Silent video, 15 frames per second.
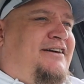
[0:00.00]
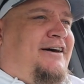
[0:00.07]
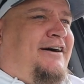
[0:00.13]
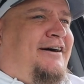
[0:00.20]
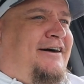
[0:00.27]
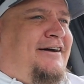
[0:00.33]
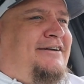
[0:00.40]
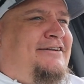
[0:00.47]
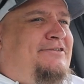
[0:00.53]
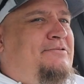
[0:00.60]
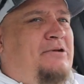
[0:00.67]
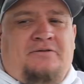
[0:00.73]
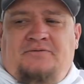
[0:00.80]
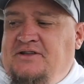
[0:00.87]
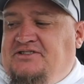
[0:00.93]
uh,
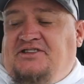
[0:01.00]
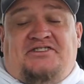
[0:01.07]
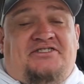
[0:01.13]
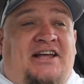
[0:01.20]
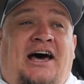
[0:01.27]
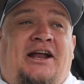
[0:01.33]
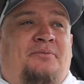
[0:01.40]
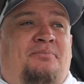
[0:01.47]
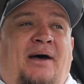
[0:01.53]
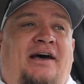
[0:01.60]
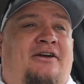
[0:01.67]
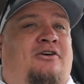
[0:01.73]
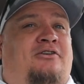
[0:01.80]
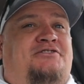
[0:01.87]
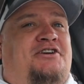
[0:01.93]
this is not a
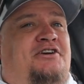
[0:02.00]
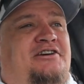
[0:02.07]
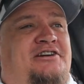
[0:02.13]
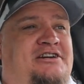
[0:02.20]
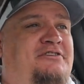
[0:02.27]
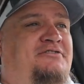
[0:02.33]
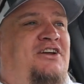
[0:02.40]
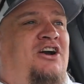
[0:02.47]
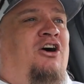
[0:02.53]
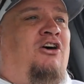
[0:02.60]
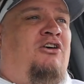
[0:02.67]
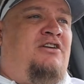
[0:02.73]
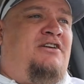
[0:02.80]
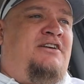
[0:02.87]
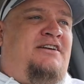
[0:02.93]
bad alternative at
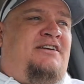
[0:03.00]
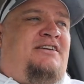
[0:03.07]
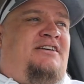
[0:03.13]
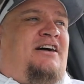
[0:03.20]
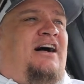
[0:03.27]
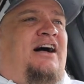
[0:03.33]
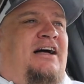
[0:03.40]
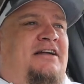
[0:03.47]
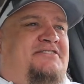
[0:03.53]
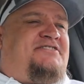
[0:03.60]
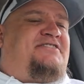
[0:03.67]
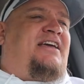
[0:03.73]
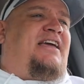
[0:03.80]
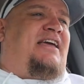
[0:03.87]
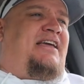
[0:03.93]
all. Uh, I'd
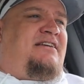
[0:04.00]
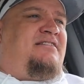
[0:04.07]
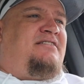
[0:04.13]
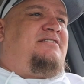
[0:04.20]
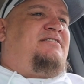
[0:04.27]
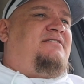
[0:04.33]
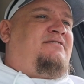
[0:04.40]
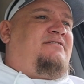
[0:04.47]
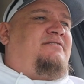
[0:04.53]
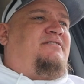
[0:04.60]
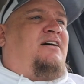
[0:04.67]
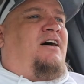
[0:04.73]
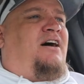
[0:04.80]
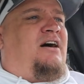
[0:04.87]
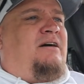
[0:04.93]
say,
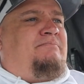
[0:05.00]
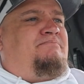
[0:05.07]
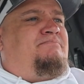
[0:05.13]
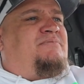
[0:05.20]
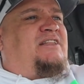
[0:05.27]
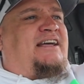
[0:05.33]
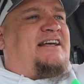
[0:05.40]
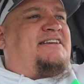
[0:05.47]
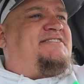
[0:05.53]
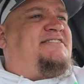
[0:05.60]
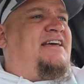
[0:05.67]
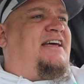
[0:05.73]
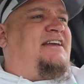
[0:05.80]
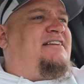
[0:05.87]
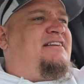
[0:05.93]
um, like I
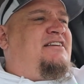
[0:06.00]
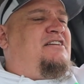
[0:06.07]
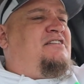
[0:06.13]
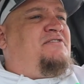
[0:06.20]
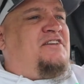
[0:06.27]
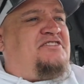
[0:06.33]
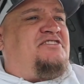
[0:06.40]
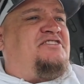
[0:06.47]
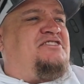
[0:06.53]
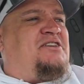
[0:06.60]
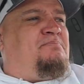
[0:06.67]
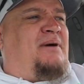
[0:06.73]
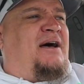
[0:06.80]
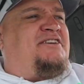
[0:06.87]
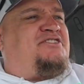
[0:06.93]
said, this is
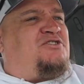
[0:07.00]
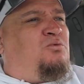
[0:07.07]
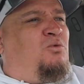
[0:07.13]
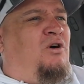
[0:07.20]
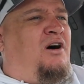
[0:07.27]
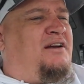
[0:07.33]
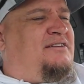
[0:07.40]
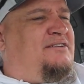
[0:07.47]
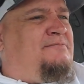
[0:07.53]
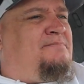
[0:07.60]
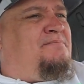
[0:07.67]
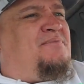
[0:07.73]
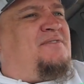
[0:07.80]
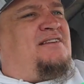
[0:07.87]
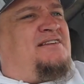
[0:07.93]
the best one
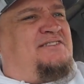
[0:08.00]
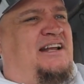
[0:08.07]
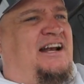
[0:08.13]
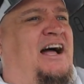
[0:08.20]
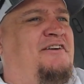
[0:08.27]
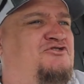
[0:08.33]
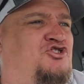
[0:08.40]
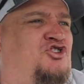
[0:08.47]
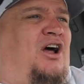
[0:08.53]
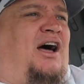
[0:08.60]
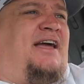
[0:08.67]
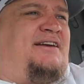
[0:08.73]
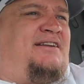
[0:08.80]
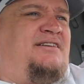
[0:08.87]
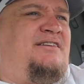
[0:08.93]
that I've
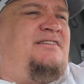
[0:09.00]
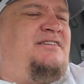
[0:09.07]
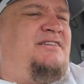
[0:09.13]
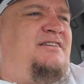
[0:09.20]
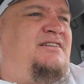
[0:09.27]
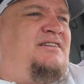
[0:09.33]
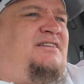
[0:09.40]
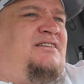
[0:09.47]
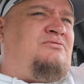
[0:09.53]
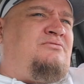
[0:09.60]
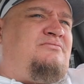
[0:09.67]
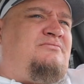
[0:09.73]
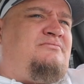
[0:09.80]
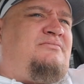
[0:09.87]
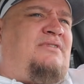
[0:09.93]
tried.
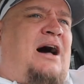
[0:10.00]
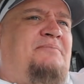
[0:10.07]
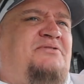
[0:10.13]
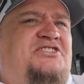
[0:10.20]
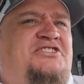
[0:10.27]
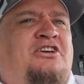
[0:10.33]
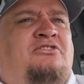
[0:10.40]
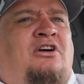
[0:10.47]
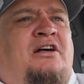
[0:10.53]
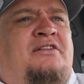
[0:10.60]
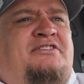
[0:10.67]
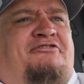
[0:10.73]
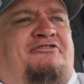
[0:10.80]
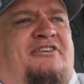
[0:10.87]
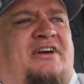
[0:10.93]
I'm still
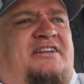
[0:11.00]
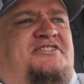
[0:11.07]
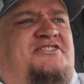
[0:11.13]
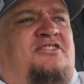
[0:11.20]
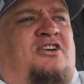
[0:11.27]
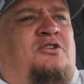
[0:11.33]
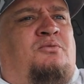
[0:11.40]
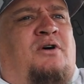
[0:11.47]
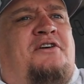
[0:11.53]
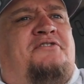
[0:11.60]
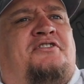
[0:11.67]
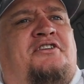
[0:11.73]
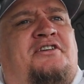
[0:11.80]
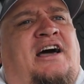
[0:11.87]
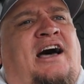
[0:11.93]
on the fence on
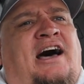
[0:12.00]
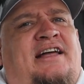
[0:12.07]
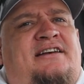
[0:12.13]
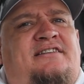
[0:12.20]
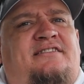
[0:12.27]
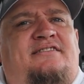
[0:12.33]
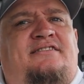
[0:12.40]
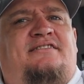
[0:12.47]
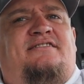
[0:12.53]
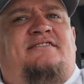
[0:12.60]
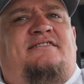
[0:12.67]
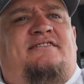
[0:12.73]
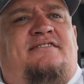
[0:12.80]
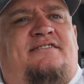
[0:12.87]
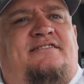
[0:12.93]
whether or not
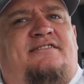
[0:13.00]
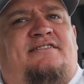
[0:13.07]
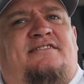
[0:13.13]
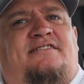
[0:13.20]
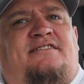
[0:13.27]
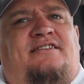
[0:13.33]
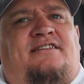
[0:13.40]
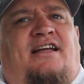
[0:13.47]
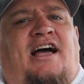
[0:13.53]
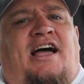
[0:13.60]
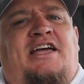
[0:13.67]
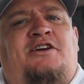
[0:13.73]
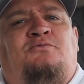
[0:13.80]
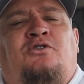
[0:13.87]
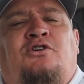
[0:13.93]

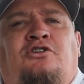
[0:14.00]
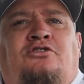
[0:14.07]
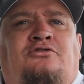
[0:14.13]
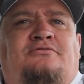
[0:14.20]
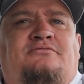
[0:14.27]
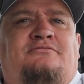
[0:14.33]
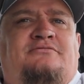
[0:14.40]
I will